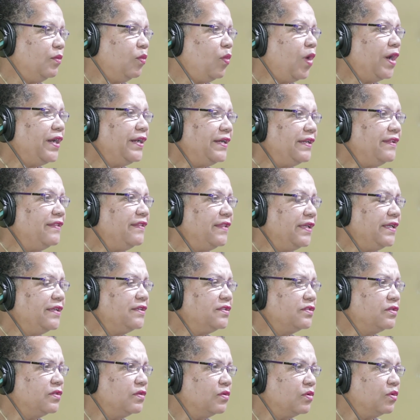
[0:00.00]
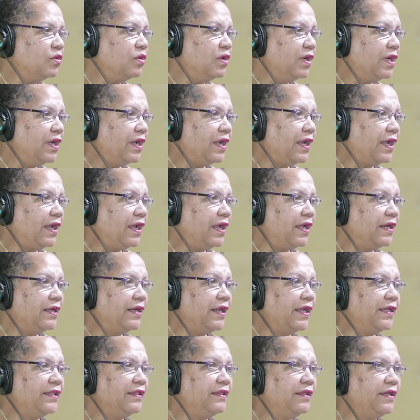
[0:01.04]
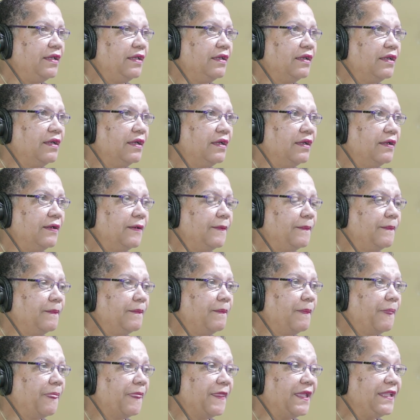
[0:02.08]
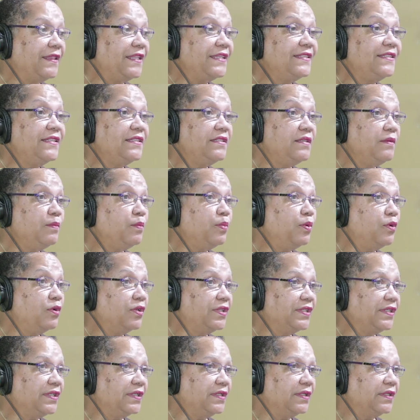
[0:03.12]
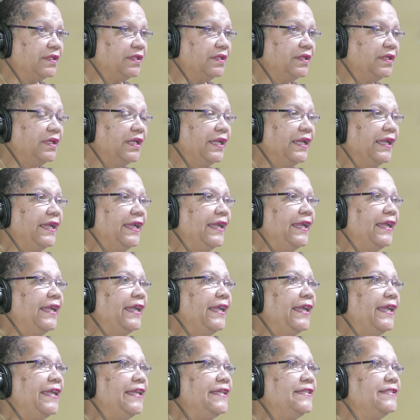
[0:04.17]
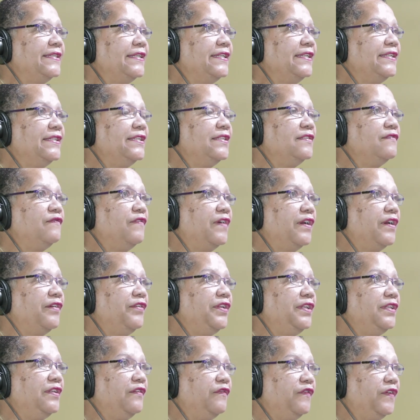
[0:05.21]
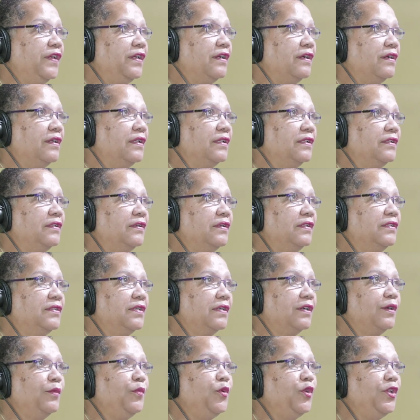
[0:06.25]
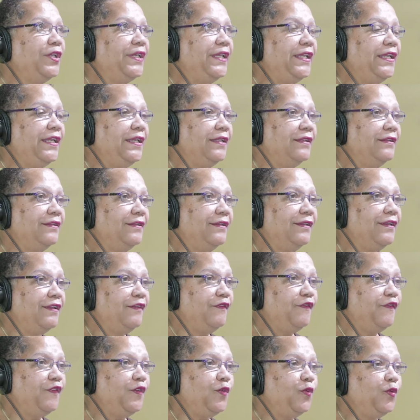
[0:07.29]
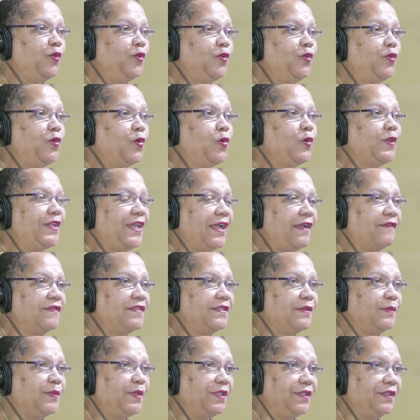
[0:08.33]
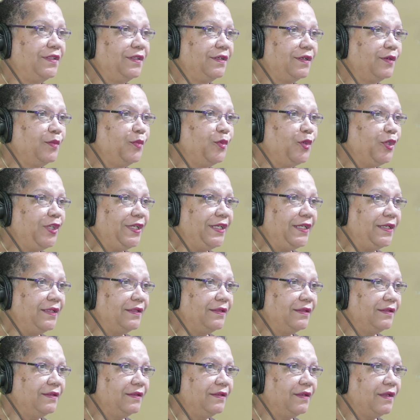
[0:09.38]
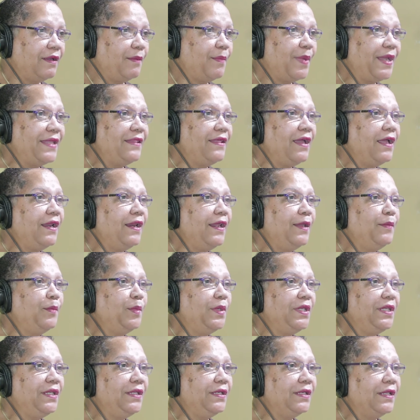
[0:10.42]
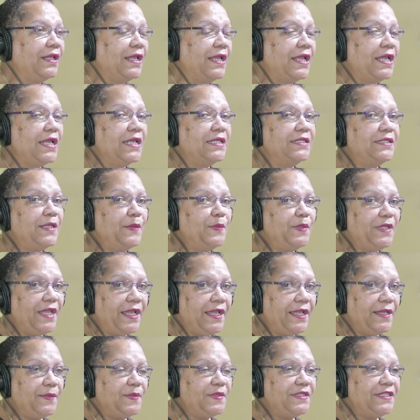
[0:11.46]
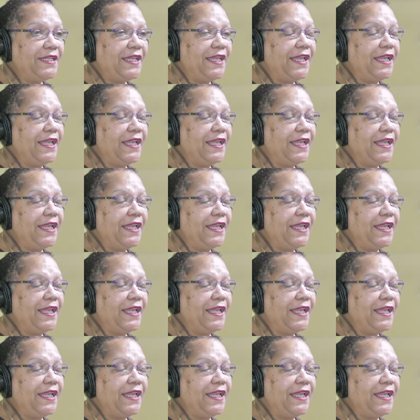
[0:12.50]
one of the things, though, and I think this is important, is that it is very difficult to communicate if you don't have something to communicate. And by that I mean, sometimes,